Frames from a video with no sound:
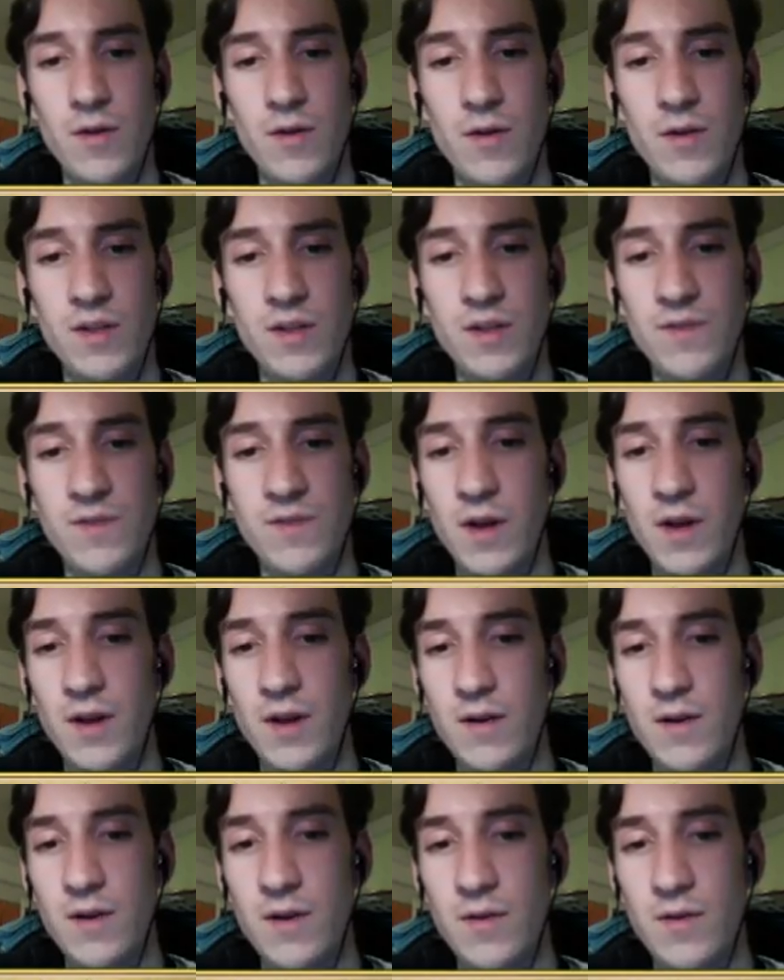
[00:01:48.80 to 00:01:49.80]
That's fine.
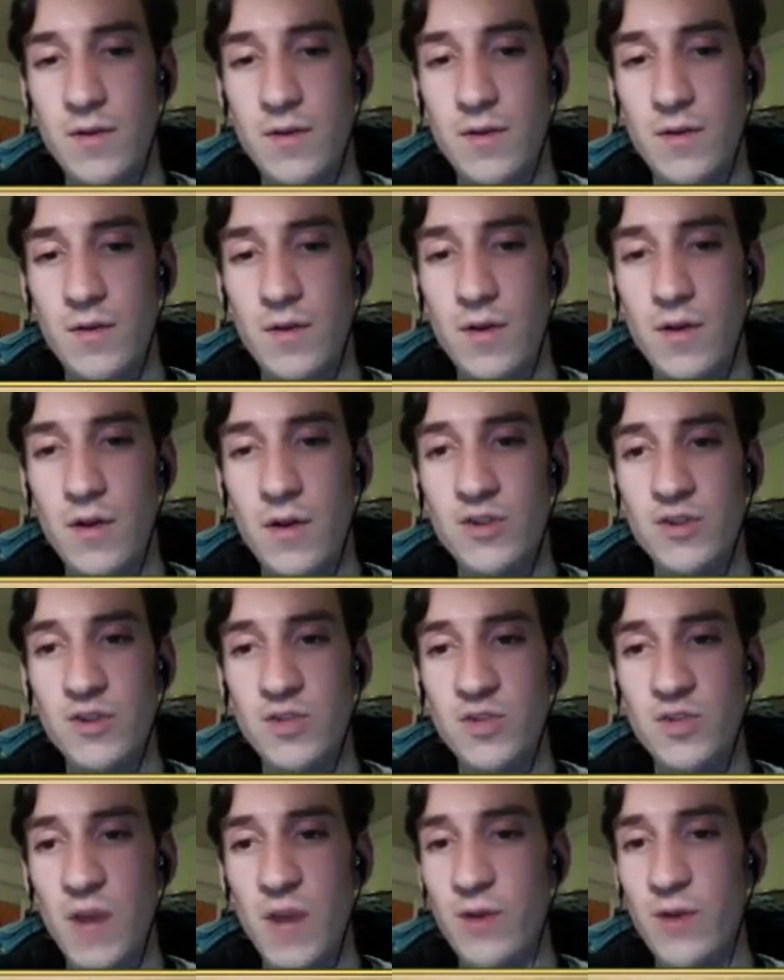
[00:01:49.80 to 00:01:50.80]
Oh, this
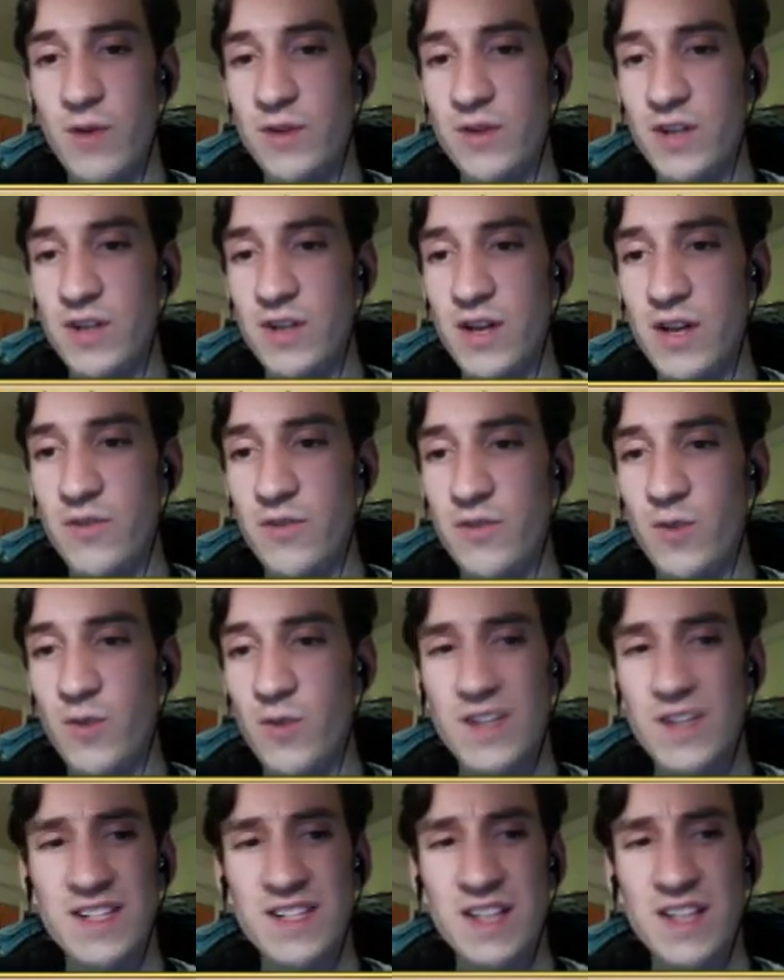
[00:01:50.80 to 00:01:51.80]
is back when I was on Nether
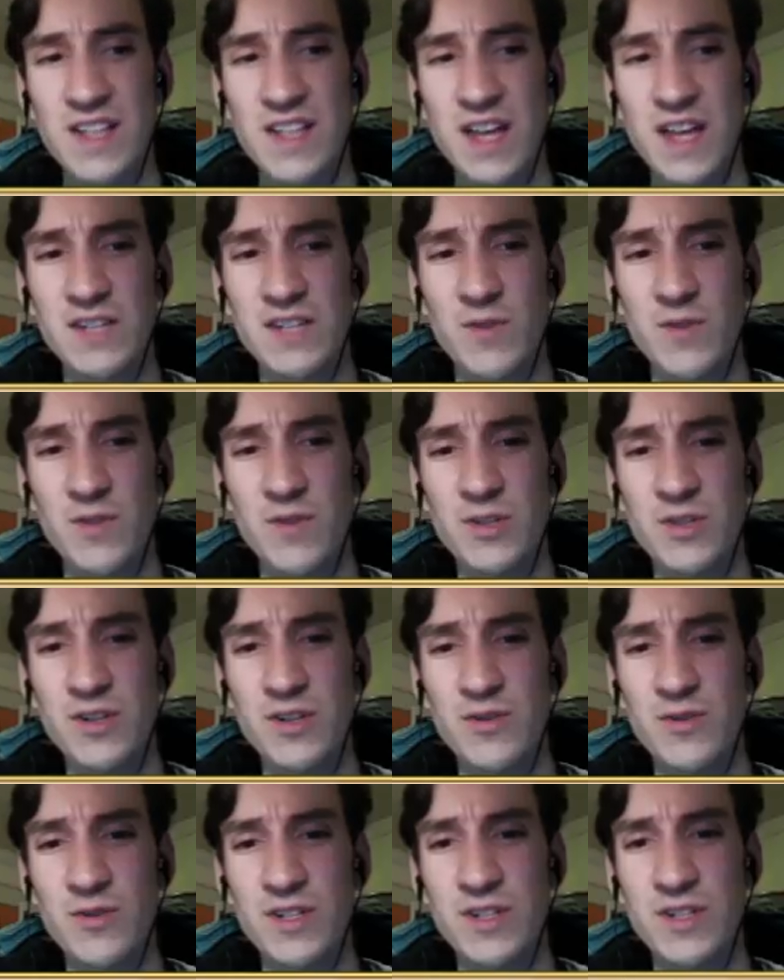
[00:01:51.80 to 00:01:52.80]
Void. Is this the latest
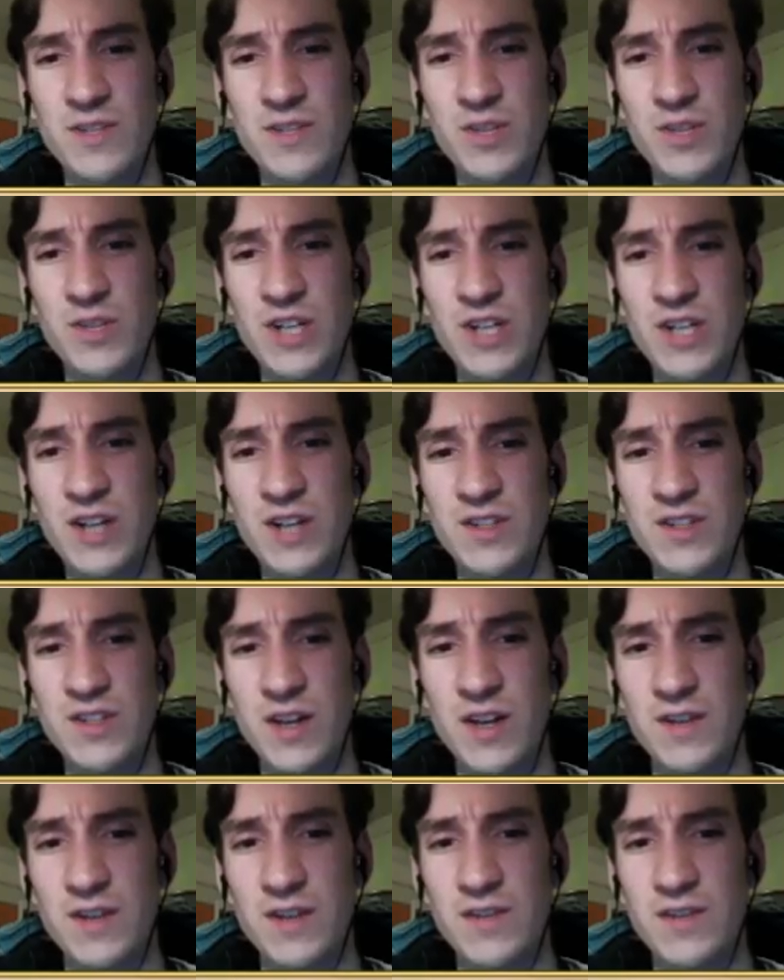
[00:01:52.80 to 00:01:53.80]
version, or did we change
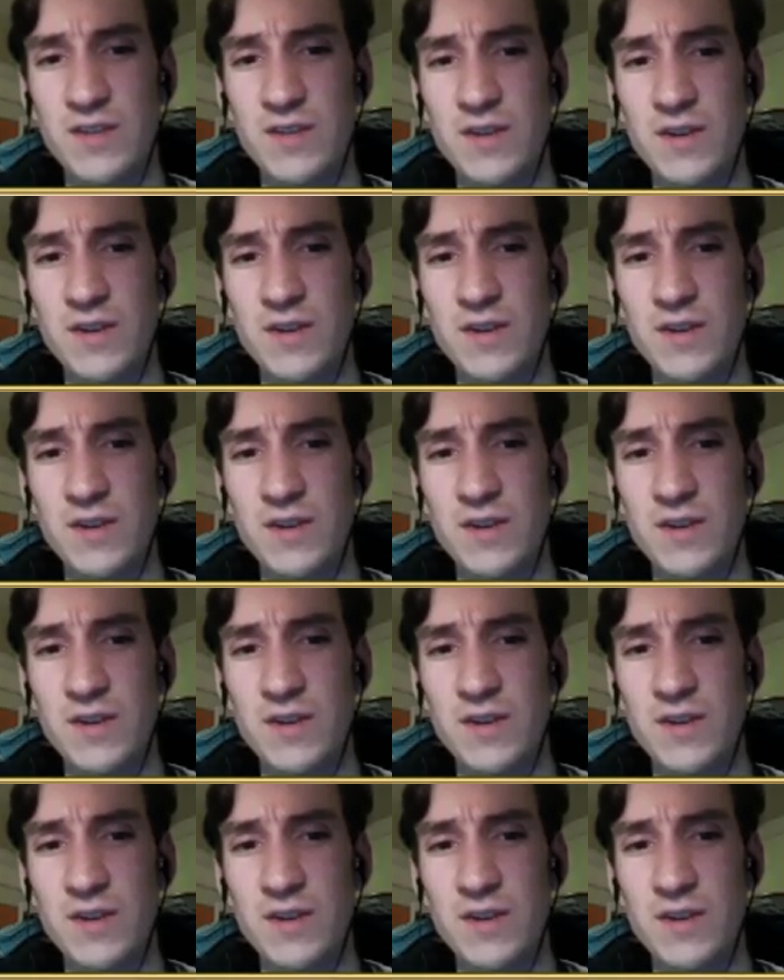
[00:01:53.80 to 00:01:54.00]
things?